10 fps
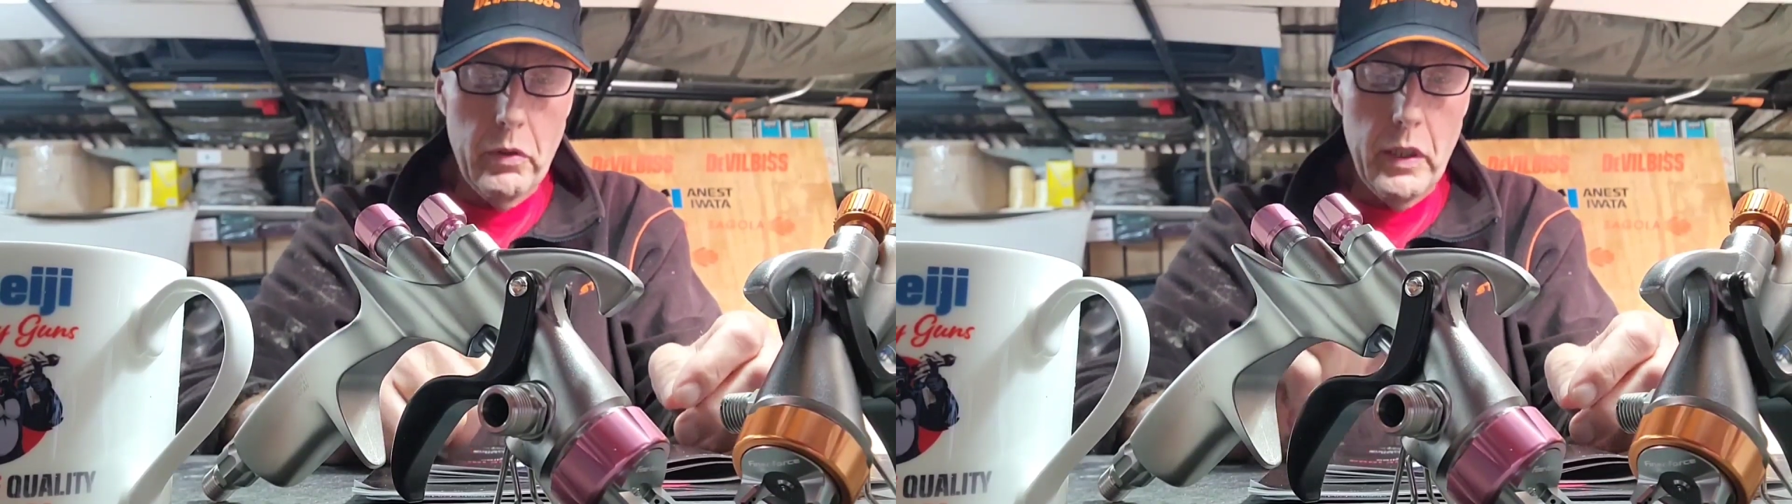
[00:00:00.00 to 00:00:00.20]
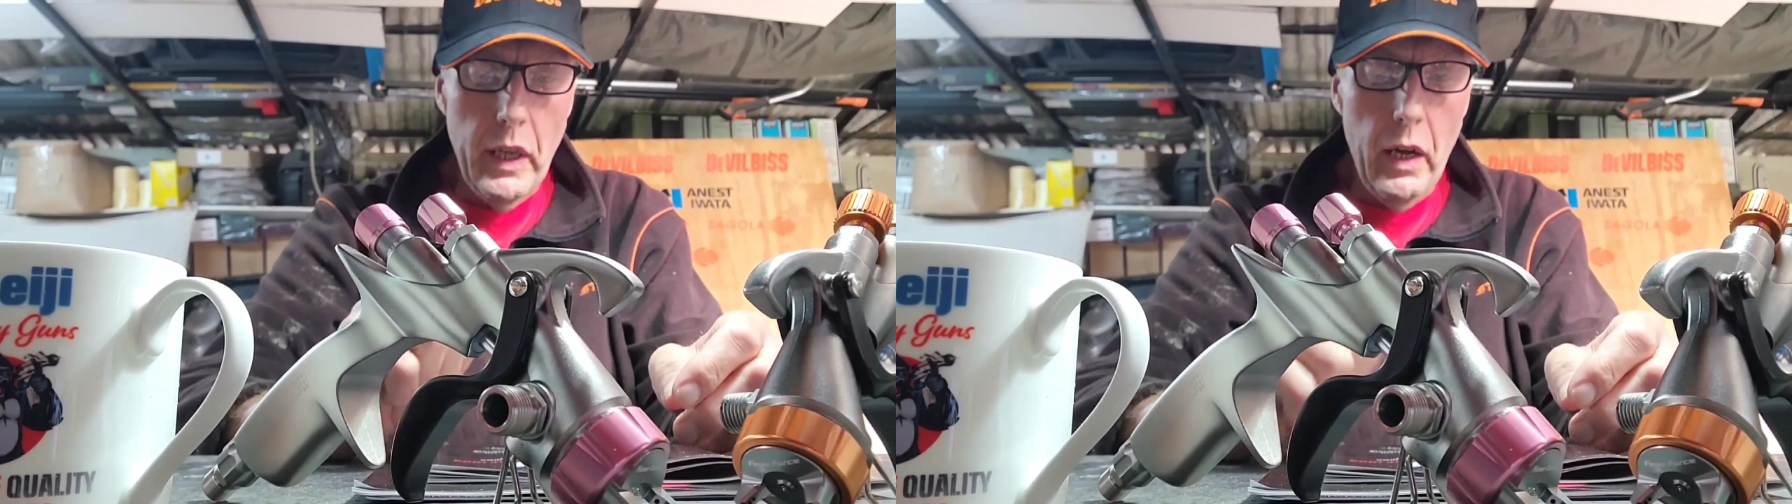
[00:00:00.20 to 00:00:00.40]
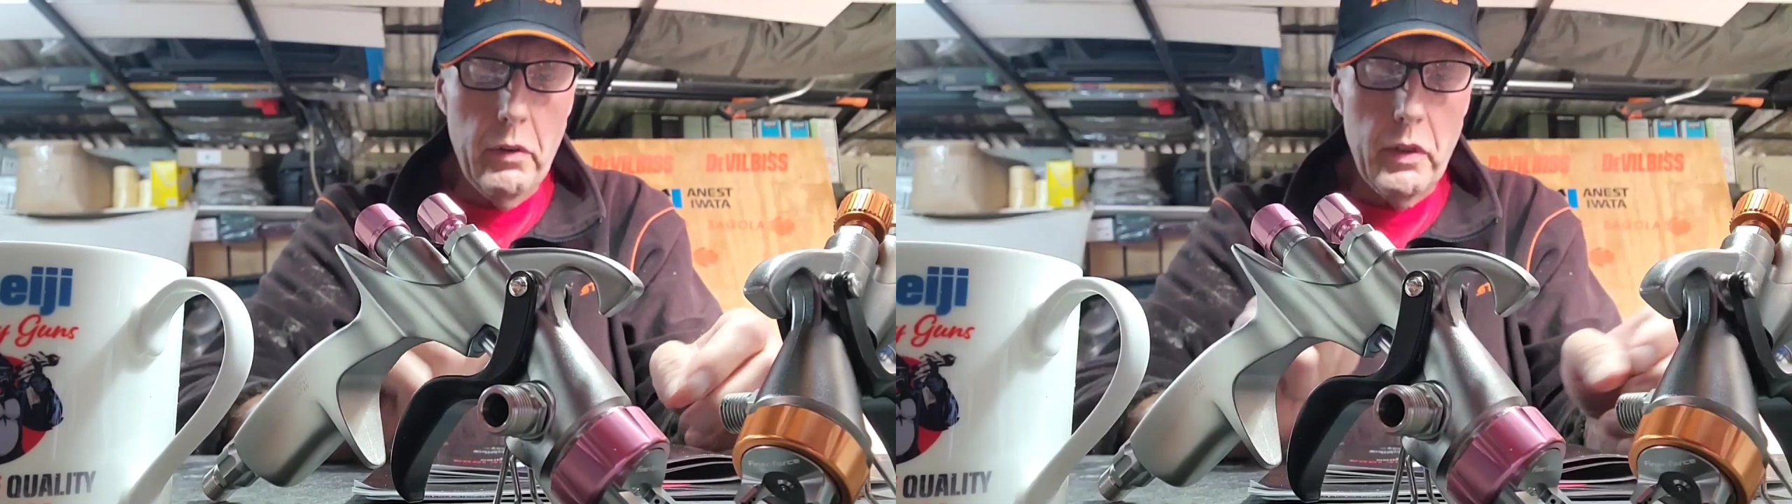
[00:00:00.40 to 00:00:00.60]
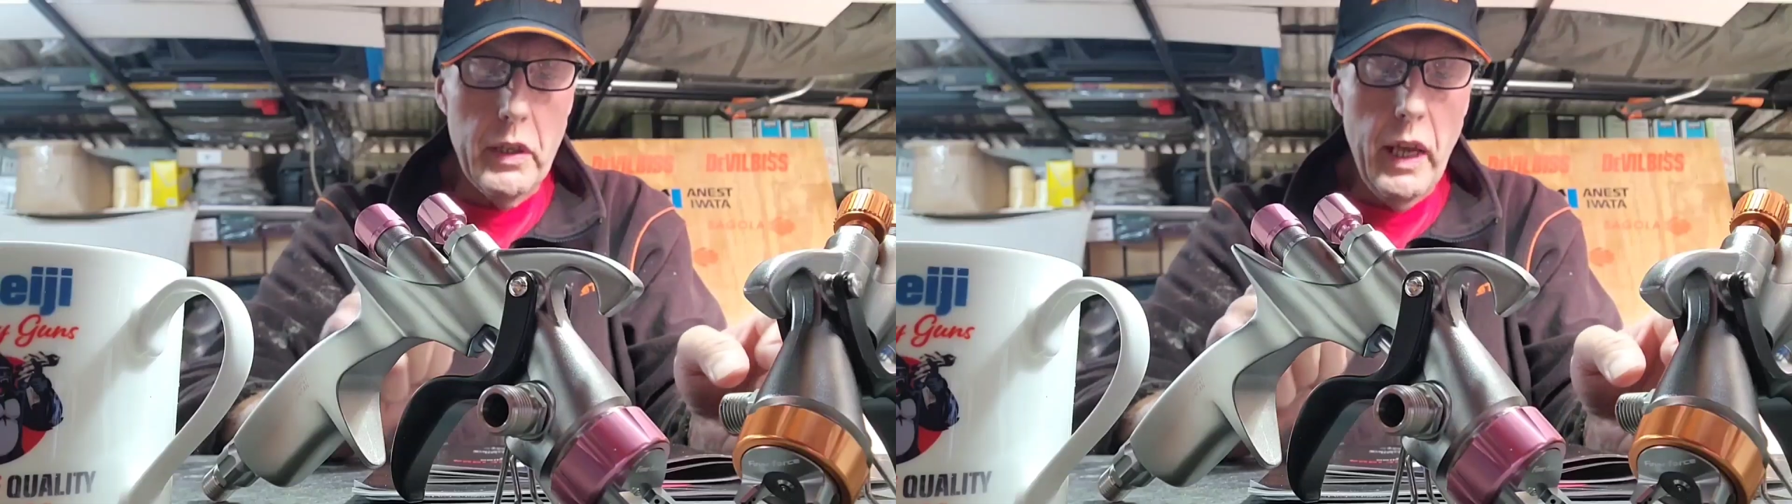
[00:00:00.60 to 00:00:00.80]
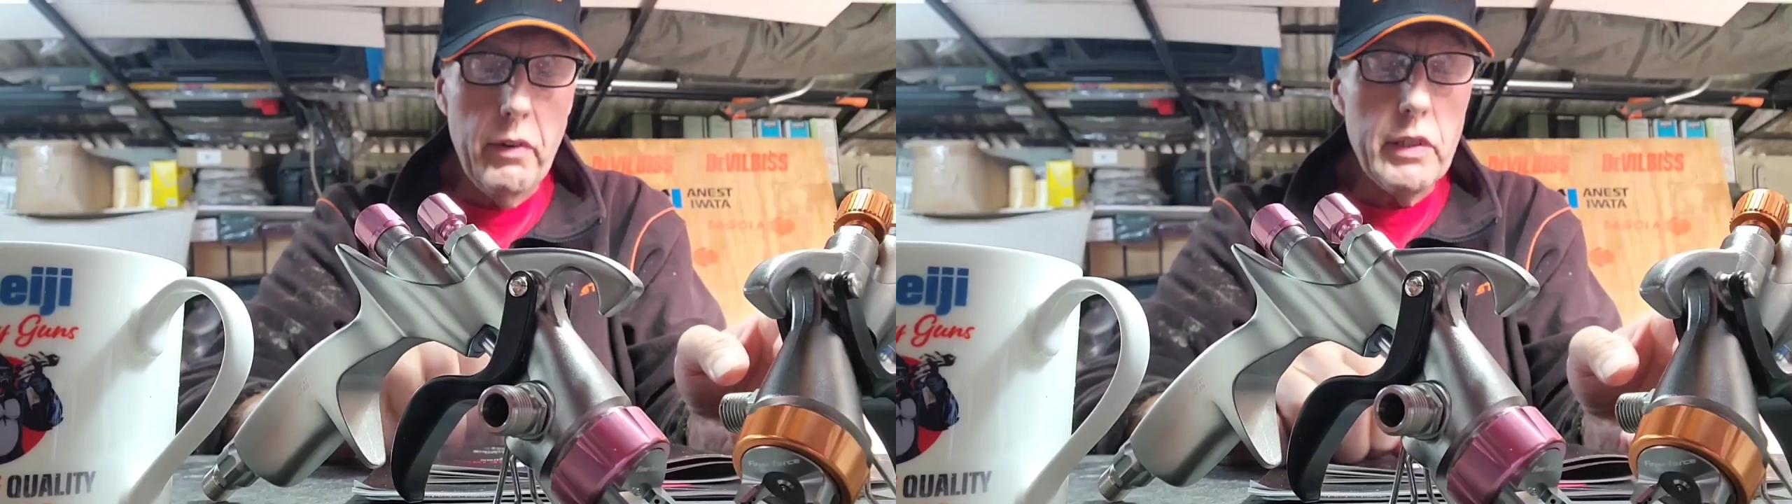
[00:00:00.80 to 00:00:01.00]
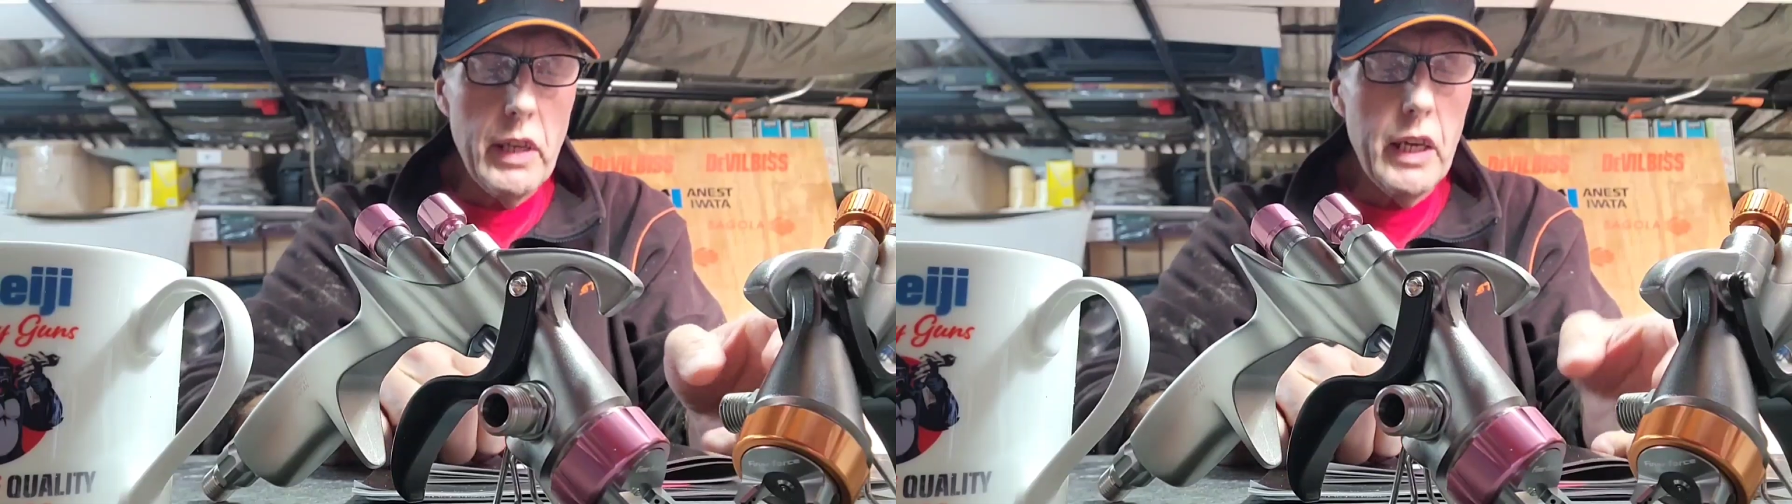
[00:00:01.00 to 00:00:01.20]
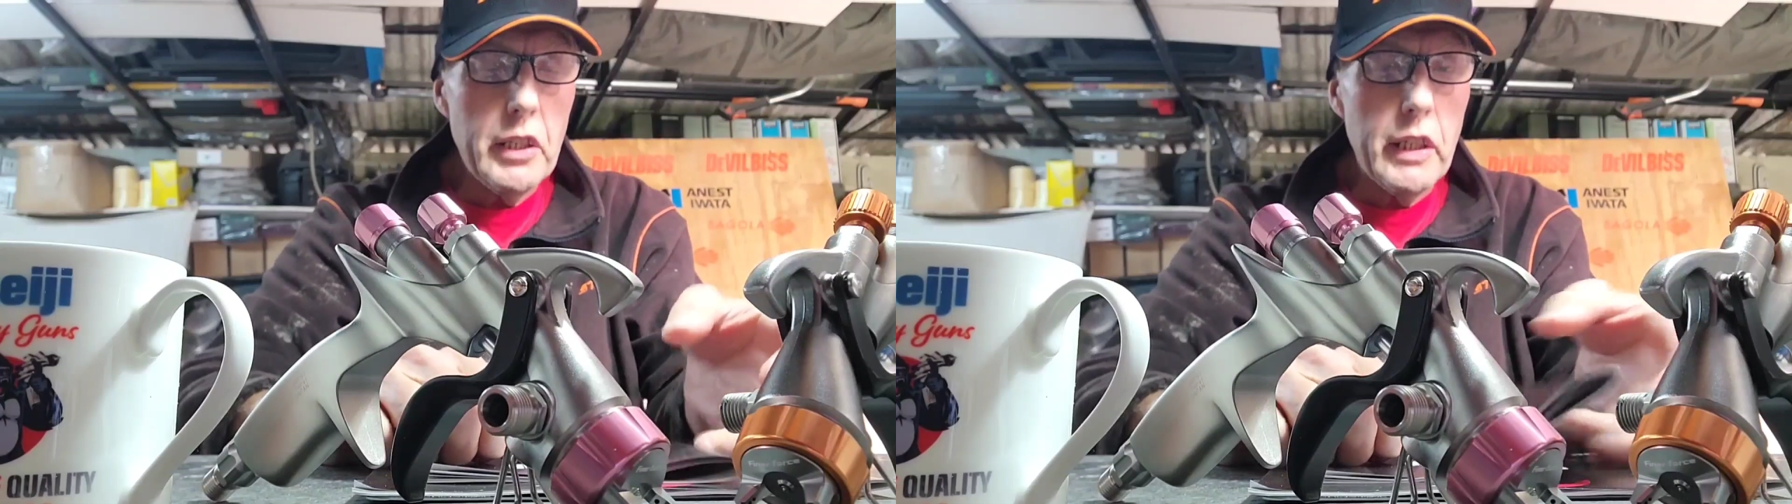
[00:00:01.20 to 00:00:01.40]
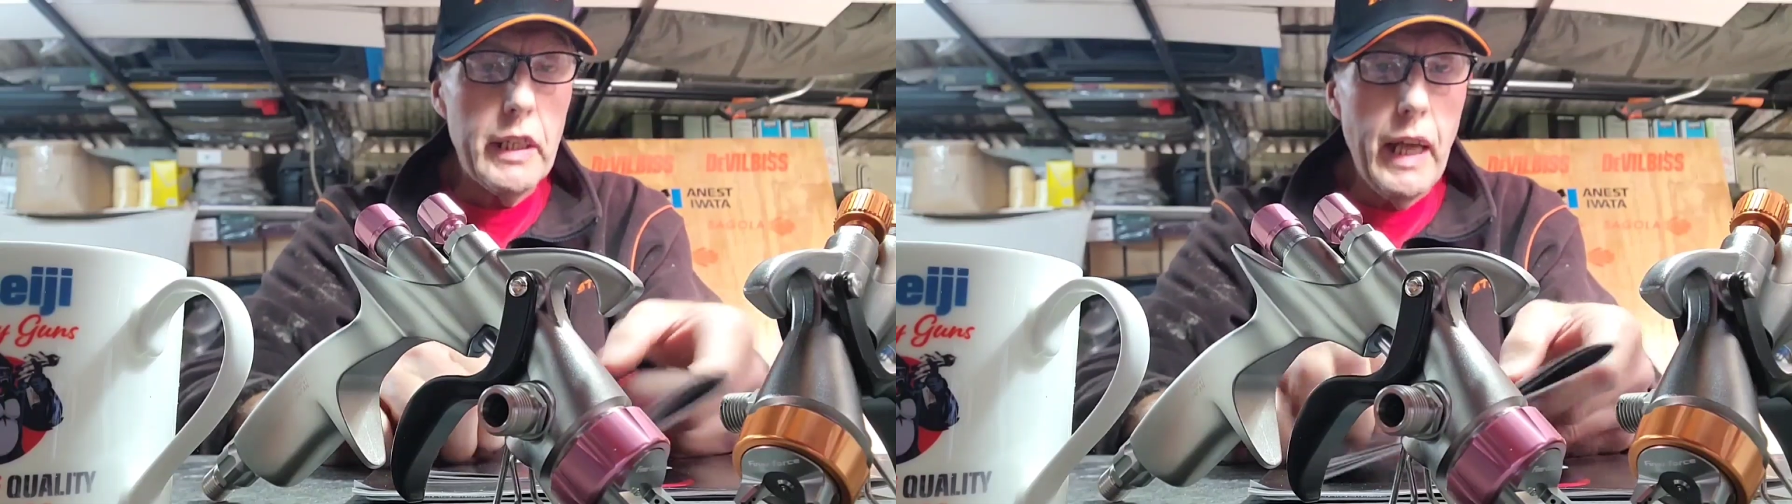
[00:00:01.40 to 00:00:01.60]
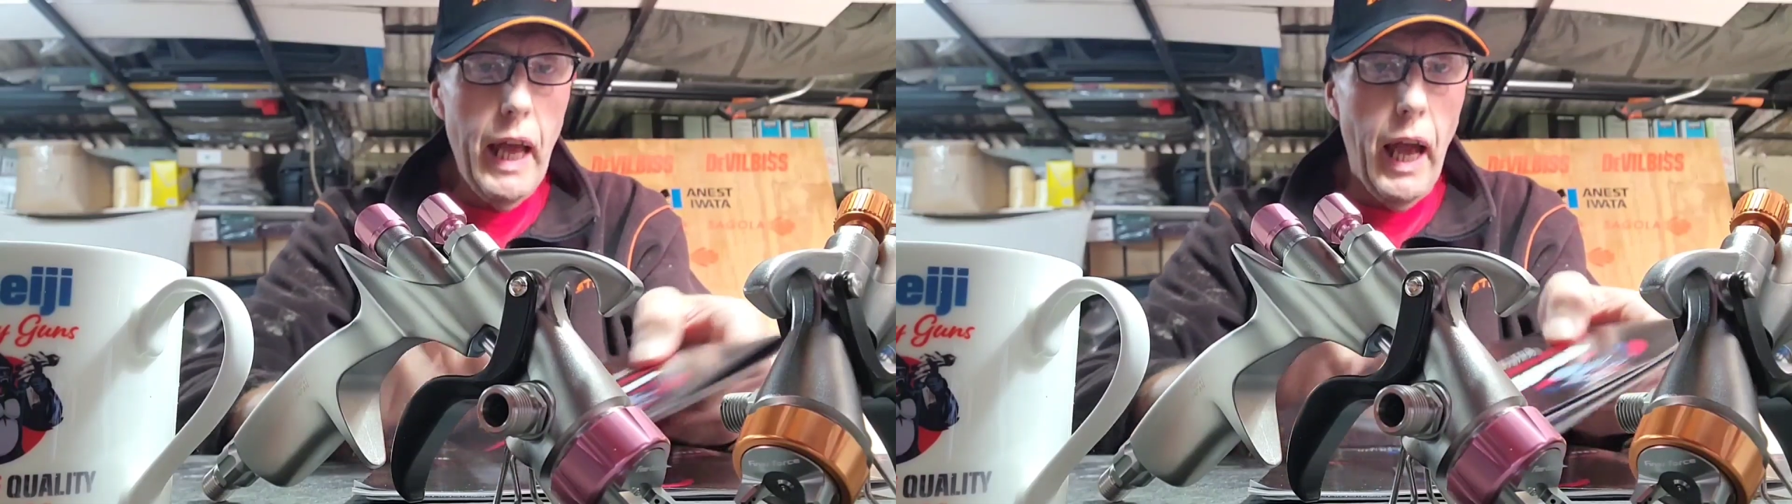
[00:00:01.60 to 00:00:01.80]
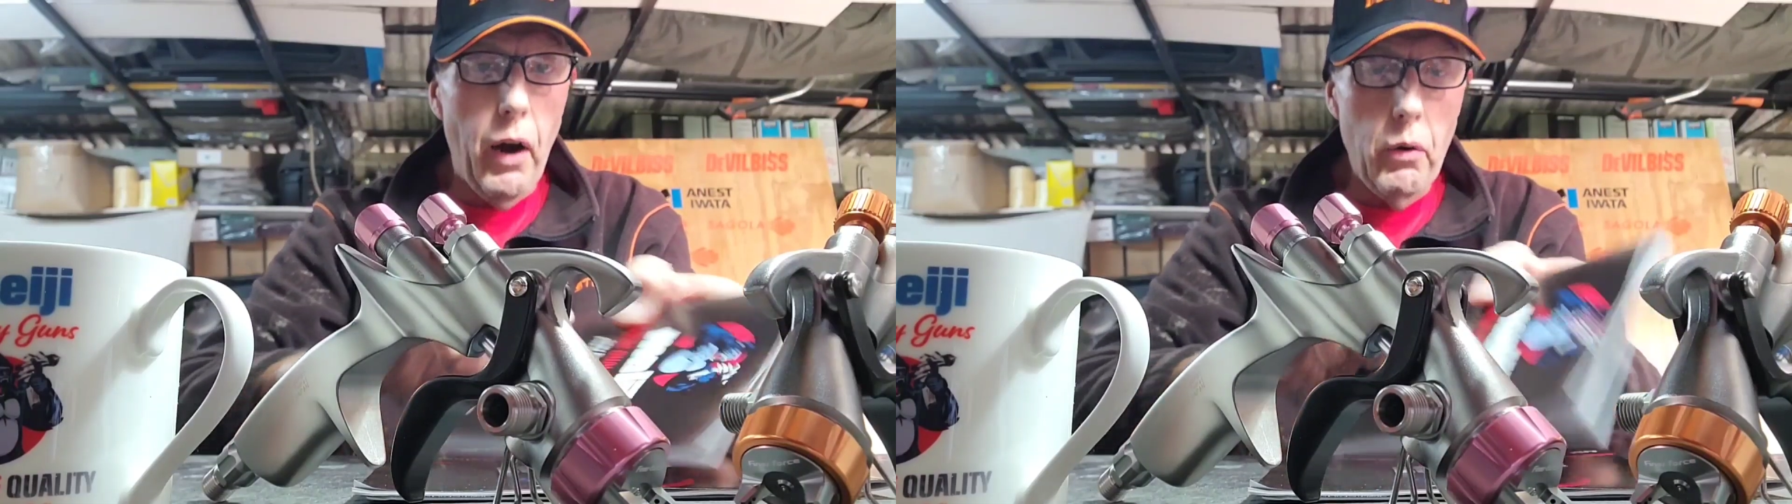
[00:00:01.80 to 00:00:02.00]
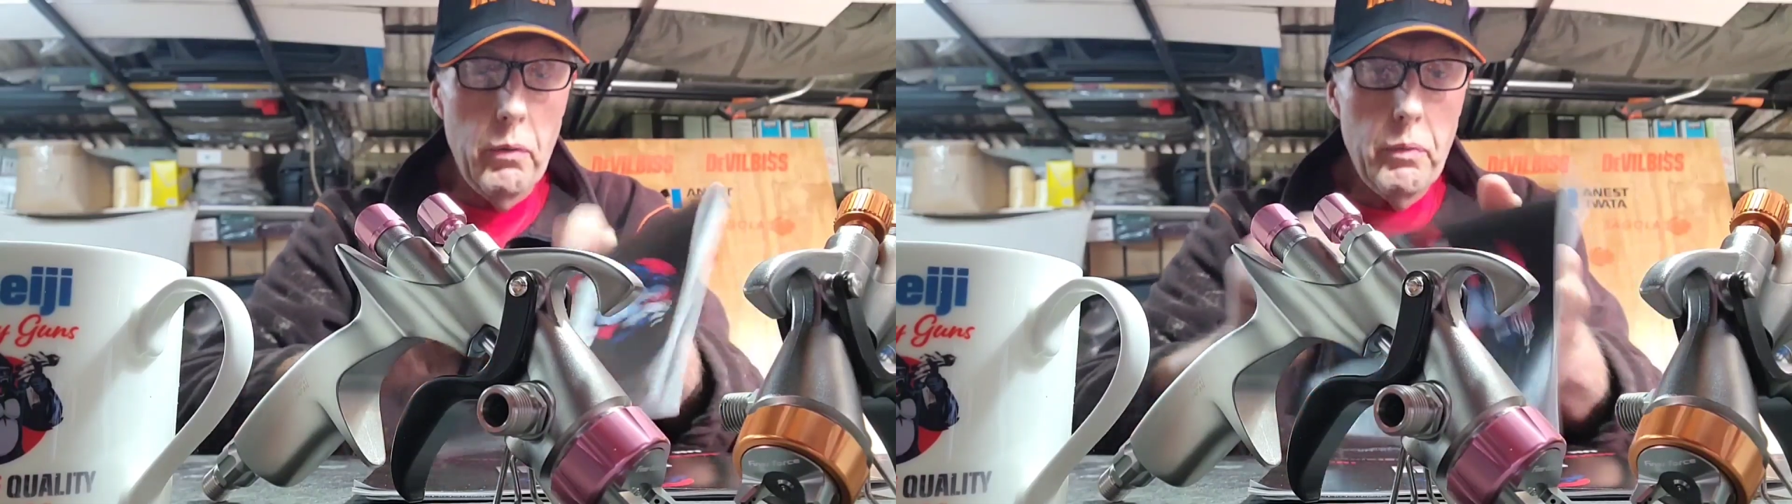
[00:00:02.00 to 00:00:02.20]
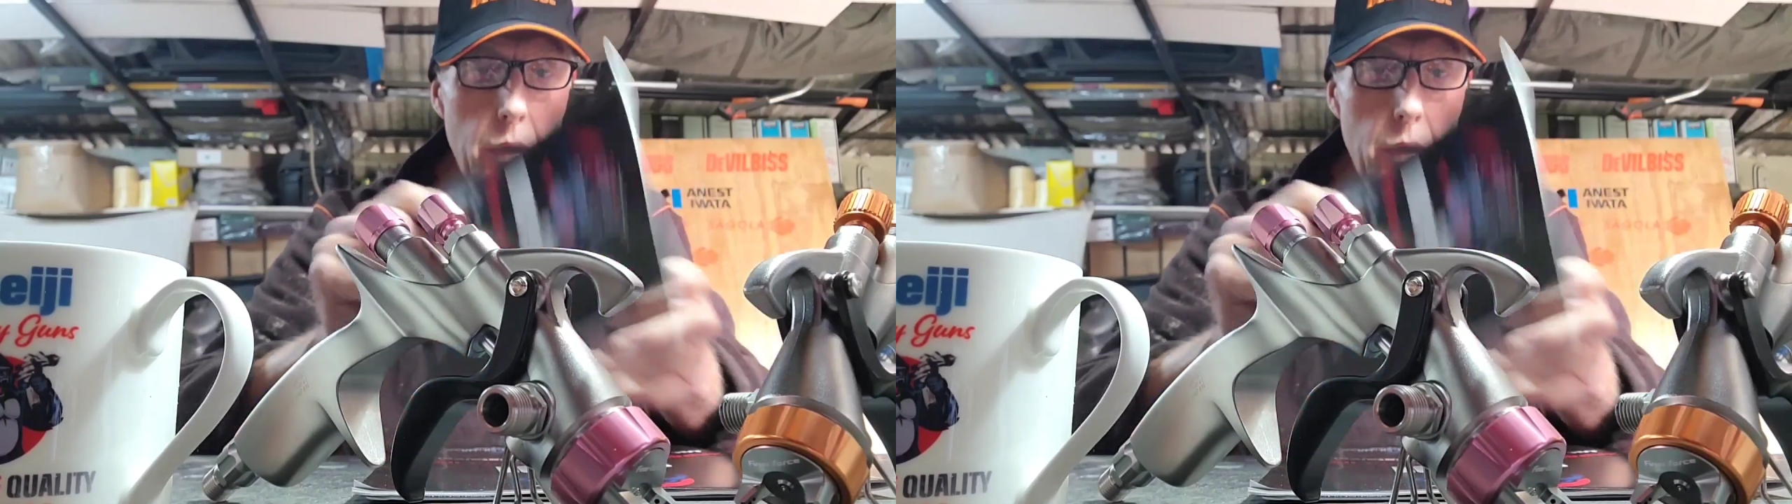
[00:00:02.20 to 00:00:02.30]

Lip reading: to know that there is actually now,